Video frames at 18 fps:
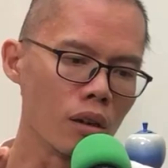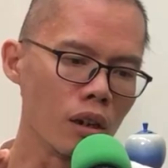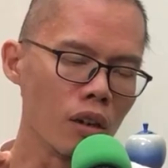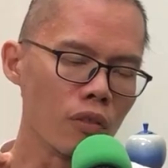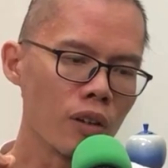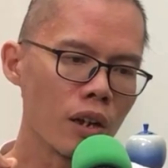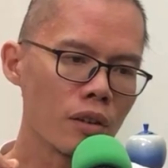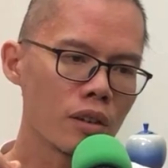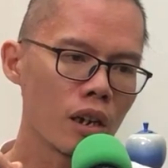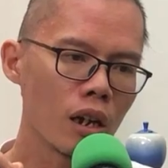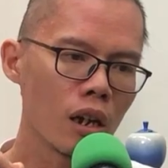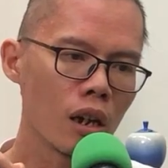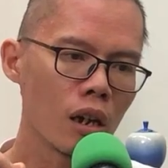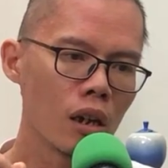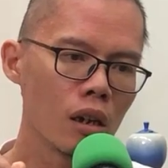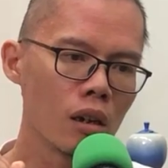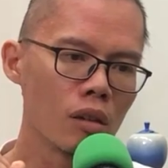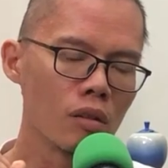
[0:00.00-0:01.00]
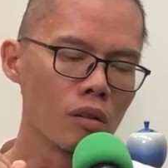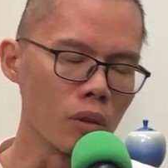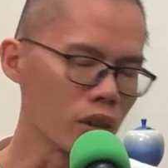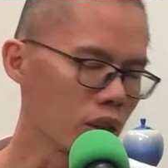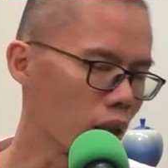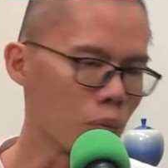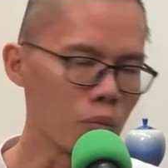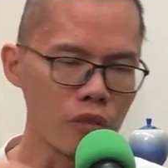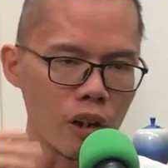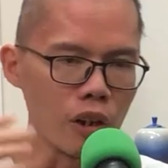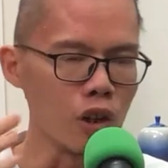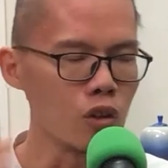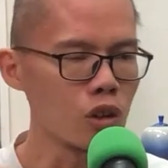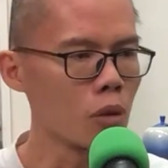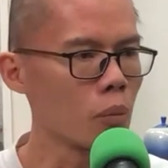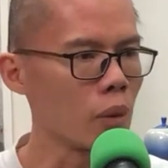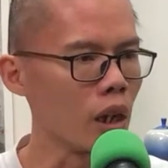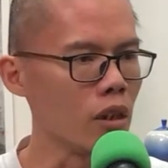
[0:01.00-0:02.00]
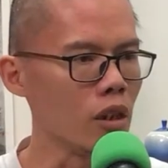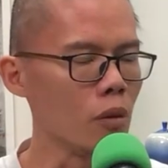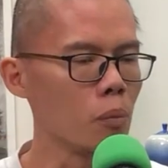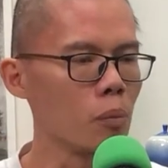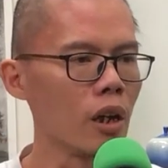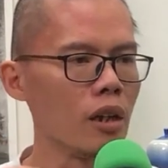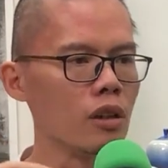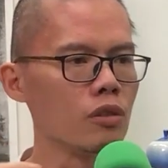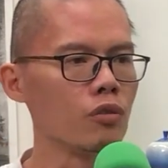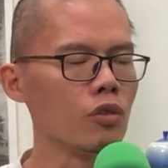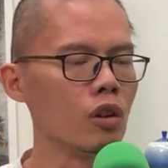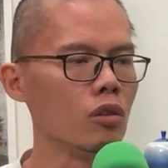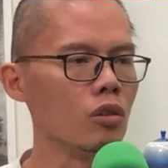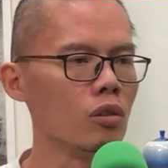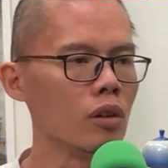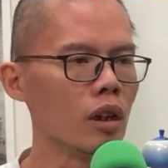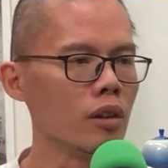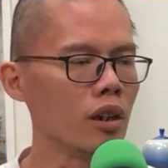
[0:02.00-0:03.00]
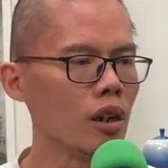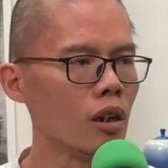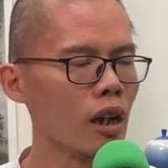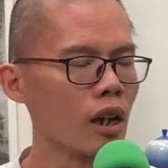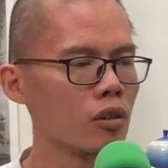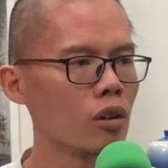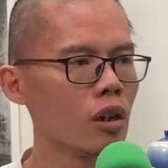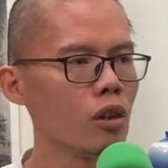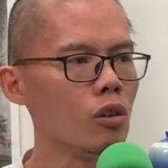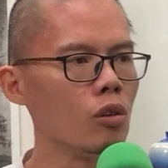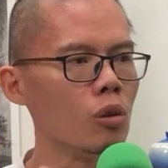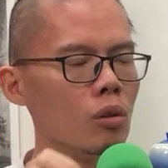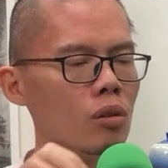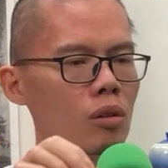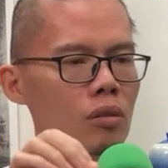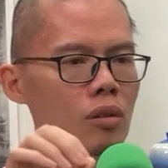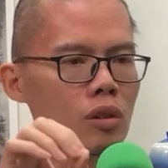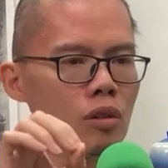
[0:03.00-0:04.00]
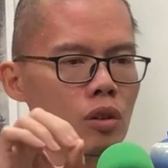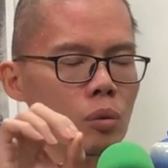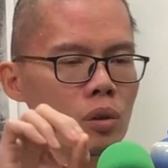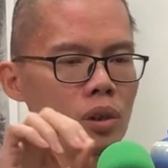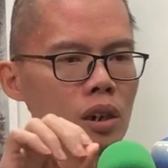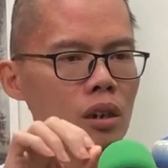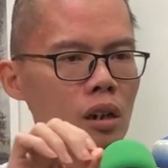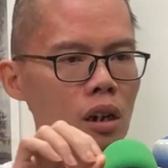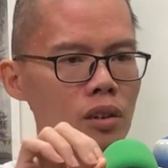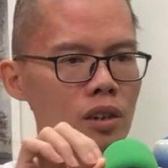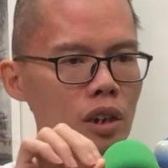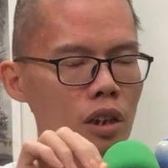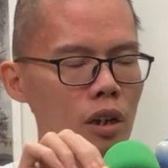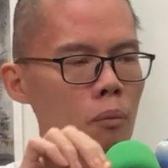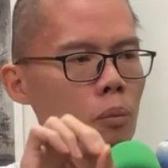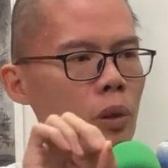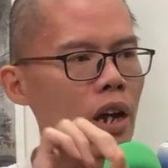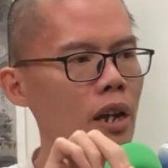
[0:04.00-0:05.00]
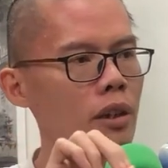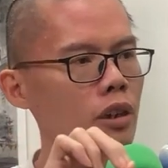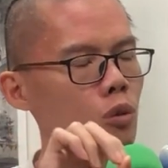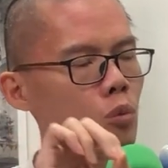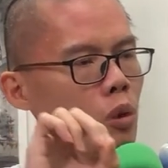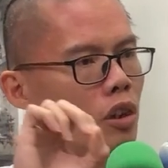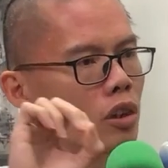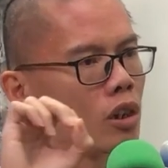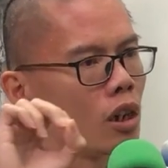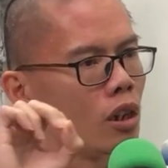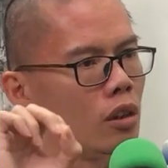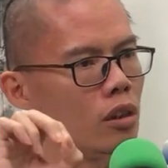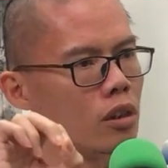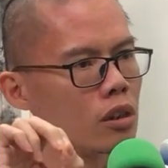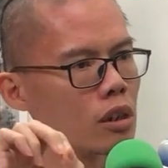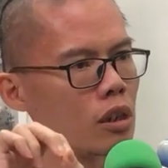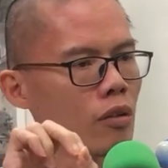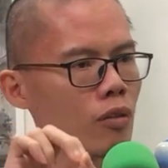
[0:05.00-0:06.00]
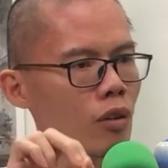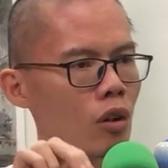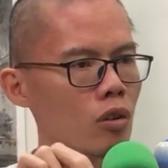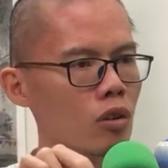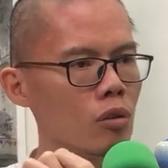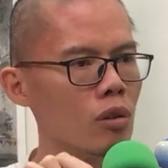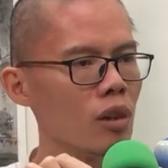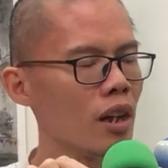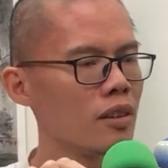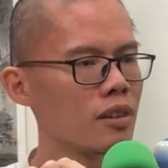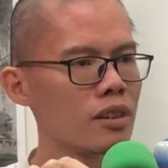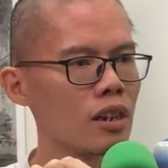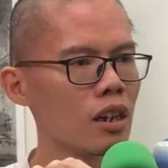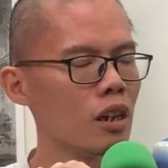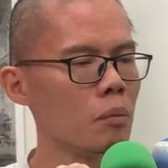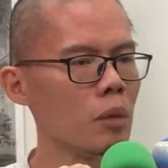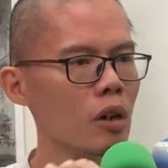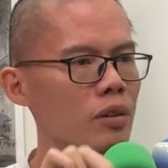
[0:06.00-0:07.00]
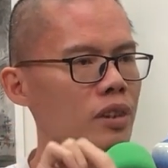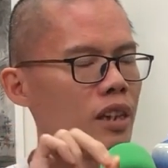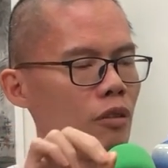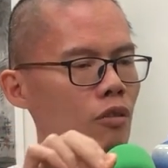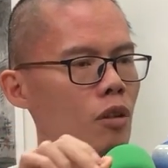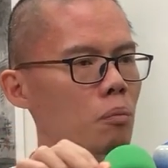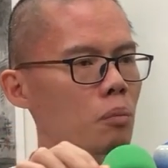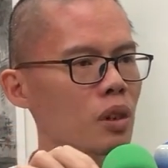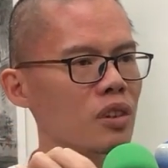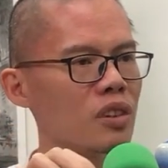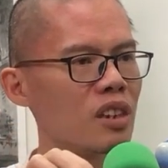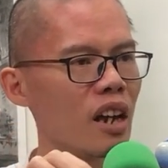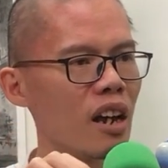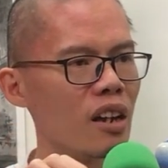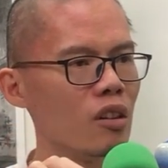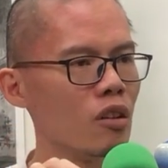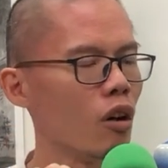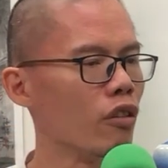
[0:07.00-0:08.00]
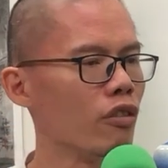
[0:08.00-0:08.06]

if let's say some financial planner plans for you, right, they're actually using a certain planning returns for you, let's say about 7% or